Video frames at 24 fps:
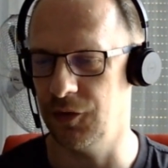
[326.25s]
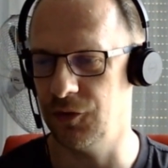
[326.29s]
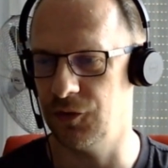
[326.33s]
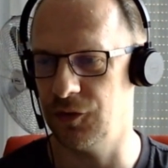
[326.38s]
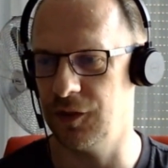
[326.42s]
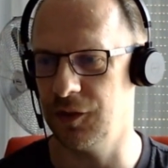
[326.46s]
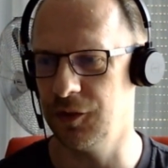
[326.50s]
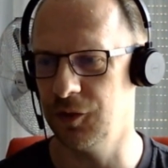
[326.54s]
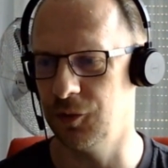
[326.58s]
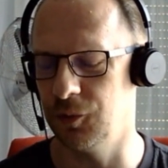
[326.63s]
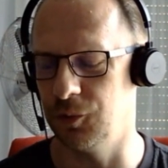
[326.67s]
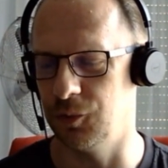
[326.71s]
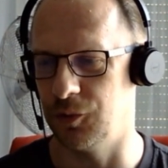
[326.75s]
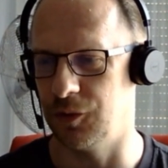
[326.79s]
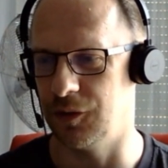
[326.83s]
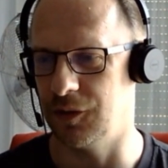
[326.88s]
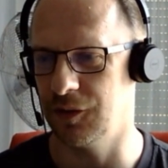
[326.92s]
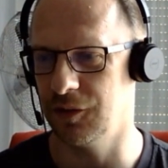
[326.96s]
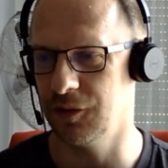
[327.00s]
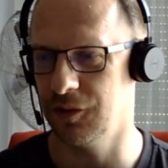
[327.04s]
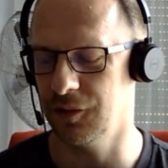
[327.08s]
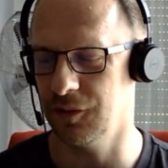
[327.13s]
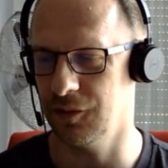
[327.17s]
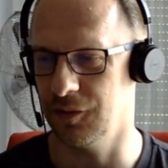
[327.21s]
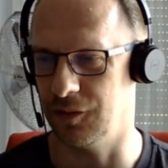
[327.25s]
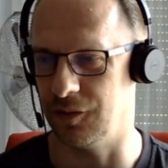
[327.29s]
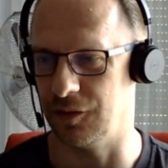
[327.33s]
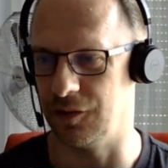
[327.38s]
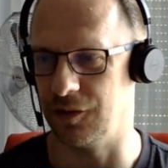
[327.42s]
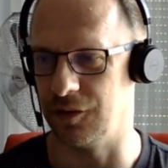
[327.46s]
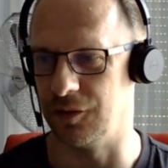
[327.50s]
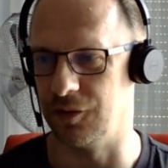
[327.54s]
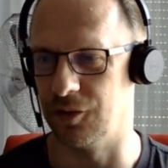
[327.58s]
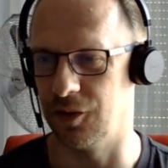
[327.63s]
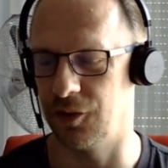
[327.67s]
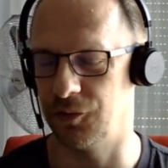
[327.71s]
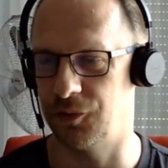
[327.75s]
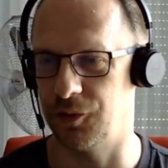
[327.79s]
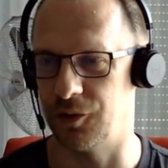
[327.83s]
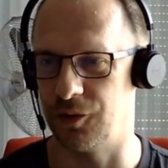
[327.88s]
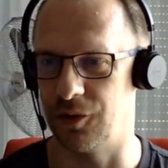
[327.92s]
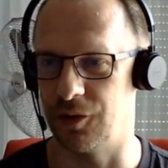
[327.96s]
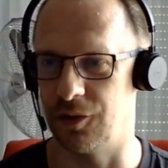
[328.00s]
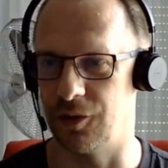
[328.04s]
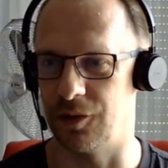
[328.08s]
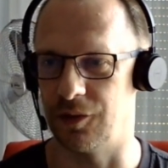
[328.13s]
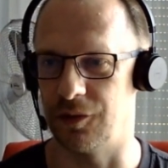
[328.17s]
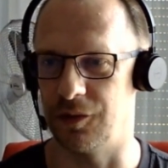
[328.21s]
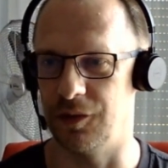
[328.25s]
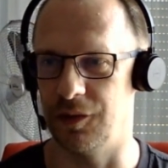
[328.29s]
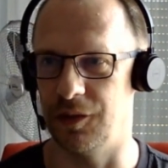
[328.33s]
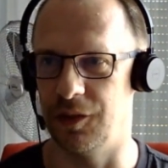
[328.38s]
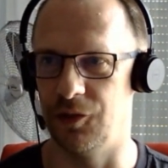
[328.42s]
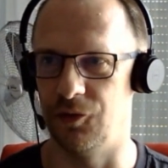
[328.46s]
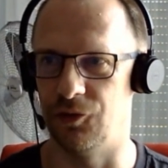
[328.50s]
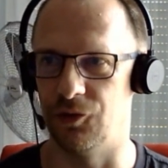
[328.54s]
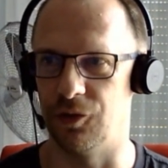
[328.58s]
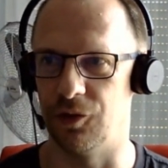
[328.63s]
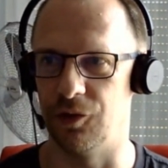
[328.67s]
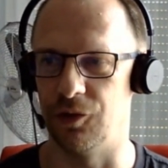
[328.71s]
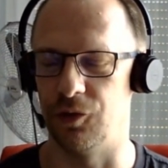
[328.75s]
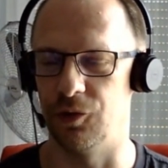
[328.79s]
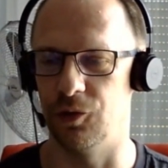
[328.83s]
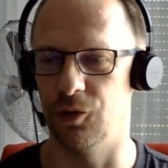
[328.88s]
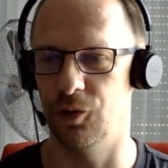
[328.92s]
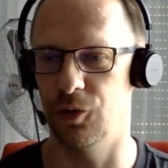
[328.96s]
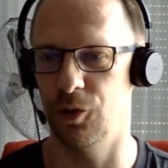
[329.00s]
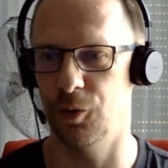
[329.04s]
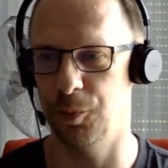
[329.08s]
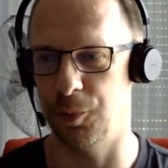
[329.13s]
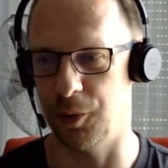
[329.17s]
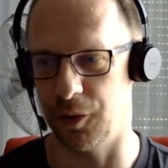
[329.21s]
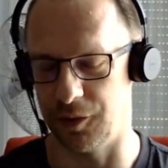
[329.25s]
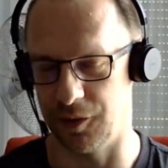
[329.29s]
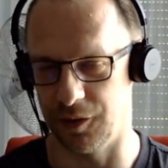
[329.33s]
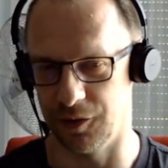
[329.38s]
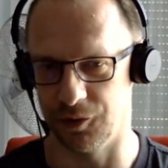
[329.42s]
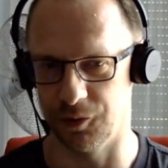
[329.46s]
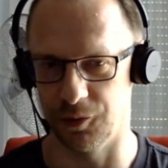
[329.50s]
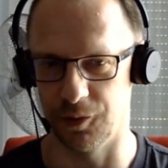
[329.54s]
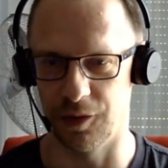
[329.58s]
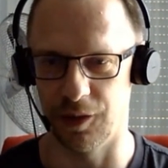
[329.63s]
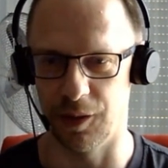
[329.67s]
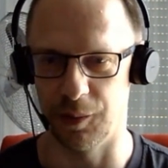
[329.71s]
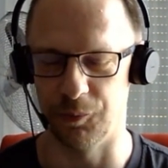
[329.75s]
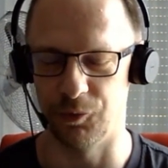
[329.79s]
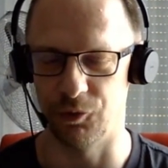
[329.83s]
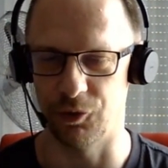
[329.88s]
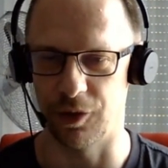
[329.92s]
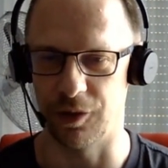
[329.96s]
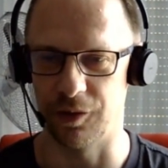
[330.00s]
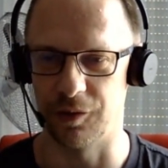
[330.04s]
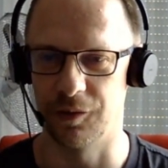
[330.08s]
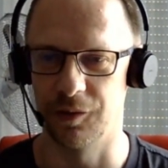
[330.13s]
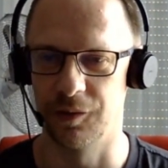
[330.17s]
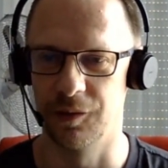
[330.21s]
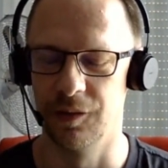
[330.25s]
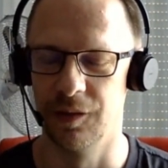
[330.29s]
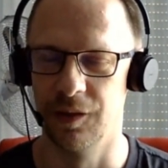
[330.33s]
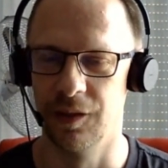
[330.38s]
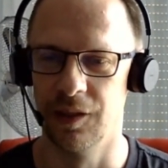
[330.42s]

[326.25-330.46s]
including the Grafana agent operator Helm chart.